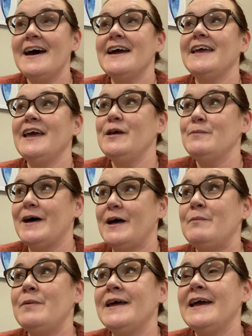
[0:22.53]
came
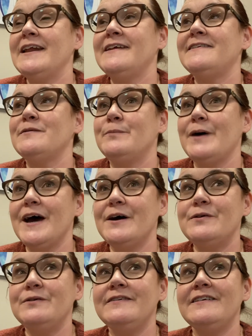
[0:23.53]
up, and it's
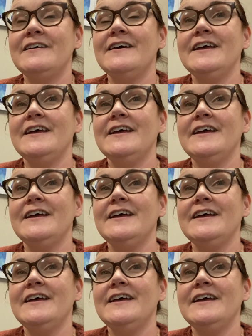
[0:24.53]
about